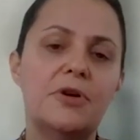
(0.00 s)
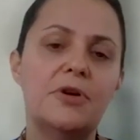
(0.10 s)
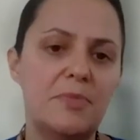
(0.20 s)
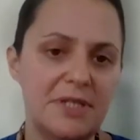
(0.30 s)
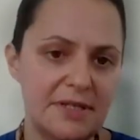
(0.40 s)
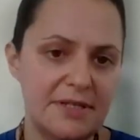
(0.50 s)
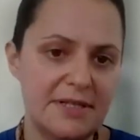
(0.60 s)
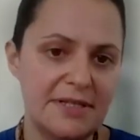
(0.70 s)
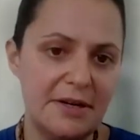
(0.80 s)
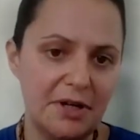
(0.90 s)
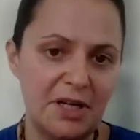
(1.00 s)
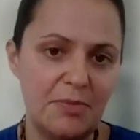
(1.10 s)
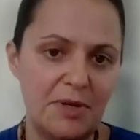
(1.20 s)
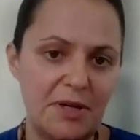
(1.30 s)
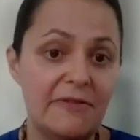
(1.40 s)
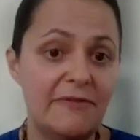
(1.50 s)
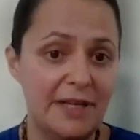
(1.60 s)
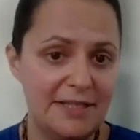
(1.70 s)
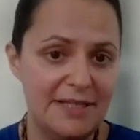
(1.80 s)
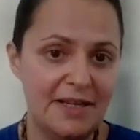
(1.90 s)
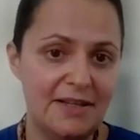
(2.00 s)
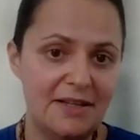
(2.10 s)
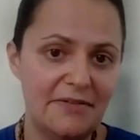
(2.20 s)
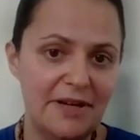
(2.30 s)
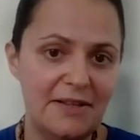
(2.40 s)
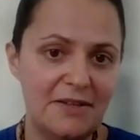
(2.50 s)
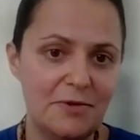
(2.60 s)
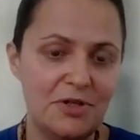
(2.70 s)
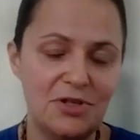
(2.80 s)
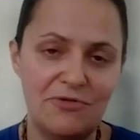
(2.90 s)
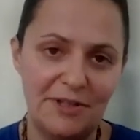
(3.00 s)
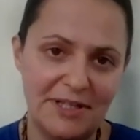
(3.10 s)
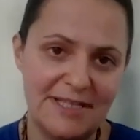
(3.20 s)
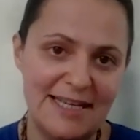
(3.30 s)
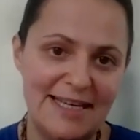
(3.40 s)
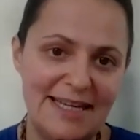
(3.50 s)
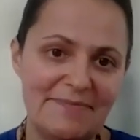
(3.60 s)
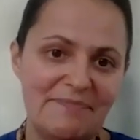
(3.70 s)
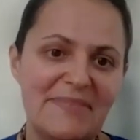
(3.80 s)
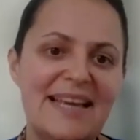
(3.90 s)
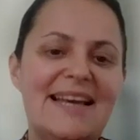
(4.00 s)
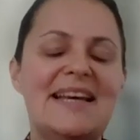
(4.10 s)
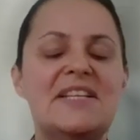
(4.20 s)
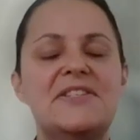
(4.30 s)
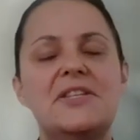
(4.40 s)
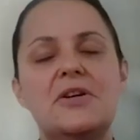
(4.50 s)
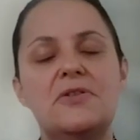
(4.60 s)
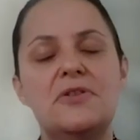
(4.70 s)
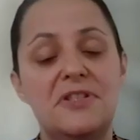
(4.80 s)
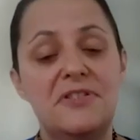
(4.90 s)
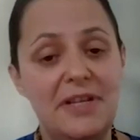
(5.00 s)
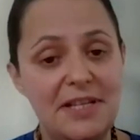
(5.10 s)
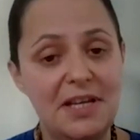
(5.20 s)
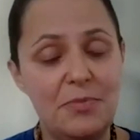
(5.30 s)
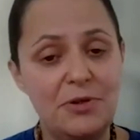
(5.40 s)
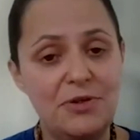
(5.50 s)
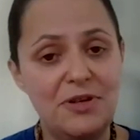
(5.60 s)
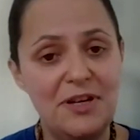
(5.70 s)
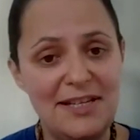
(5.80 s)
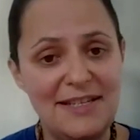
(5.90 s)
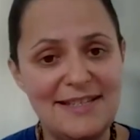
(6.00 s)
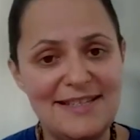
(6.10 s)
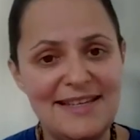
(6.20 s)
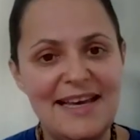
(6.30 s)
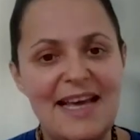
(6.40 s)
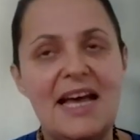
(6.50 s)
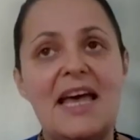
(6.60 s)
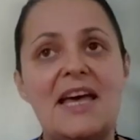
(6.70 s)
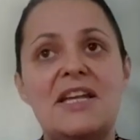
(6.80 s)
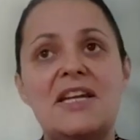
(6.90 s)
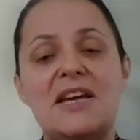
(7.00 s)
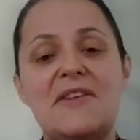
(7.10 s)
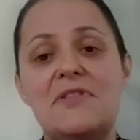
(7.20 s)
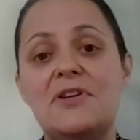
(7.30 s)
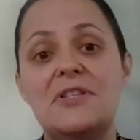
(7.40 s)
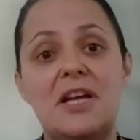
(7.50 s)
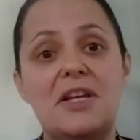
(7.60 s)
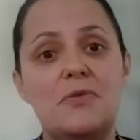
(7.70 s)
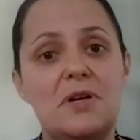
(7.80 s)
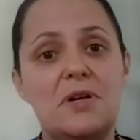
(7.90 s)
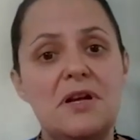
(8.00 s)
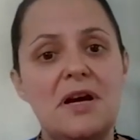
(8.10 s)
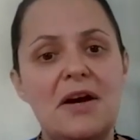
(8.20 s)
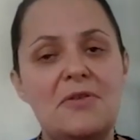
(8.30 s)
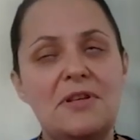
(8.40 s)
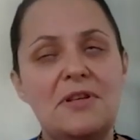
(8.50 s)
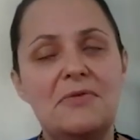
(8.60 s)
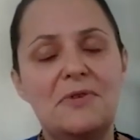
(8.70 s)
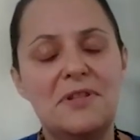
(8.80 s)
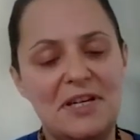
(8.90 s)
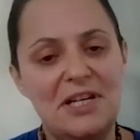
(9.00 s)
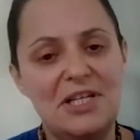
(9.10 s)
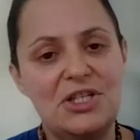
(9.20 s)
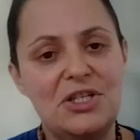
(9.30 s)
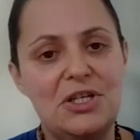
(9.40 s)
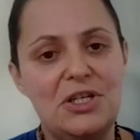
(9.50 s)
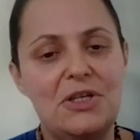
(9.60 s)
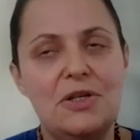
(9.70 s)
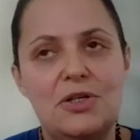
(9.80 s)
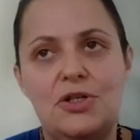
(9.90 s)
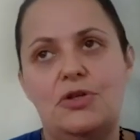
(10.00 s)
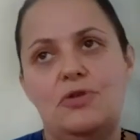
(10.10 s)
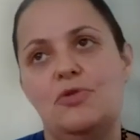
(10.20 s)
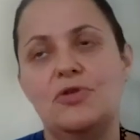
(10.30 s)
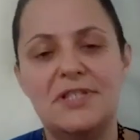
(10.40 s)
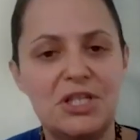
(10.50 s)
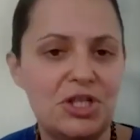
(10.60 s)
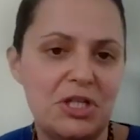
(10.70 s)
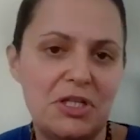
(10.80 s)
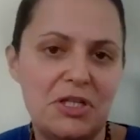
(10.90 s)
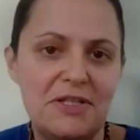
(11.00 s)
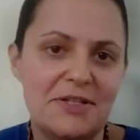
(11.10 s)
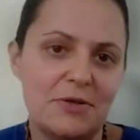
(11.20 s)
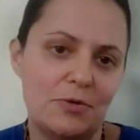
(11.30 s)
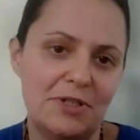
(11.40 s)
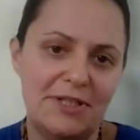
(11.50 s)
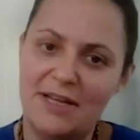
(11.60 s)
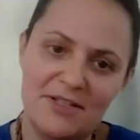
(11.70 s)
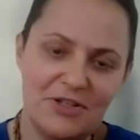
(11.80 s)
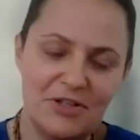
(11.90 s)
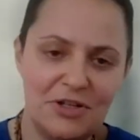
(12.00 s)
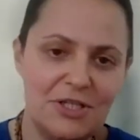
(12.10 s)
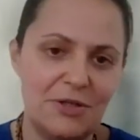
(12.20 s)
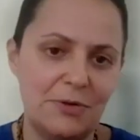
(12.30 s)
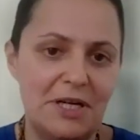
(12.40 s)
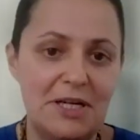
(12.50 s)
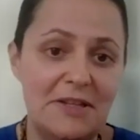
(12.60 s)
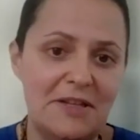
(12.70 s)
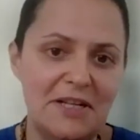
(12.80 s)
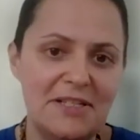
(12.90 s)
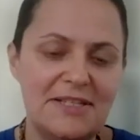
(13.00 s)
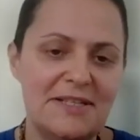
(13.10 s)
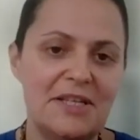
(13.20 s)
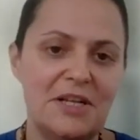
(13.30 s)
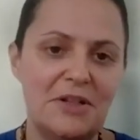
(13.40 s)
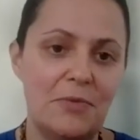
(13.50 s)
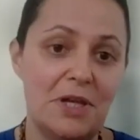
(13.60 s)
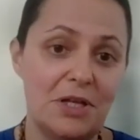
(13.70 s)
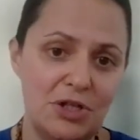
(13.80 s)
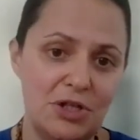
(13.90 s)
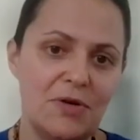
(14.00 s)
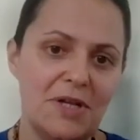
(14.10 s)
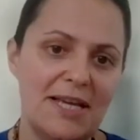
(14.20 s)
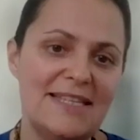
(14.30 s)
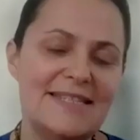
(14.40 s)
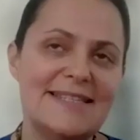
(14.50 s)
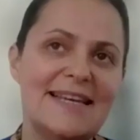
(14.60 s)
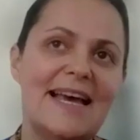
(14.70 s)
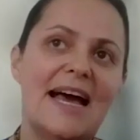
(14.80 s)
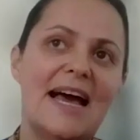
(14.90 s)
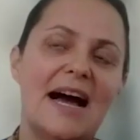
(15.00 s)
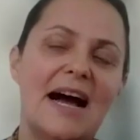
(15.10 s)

devotee businesses that are going to be vending at the event, which is really exciting. So there's vending opportunities. And if there's anyone out there with a connection to musicians or dancers or anything else, that we can showcase.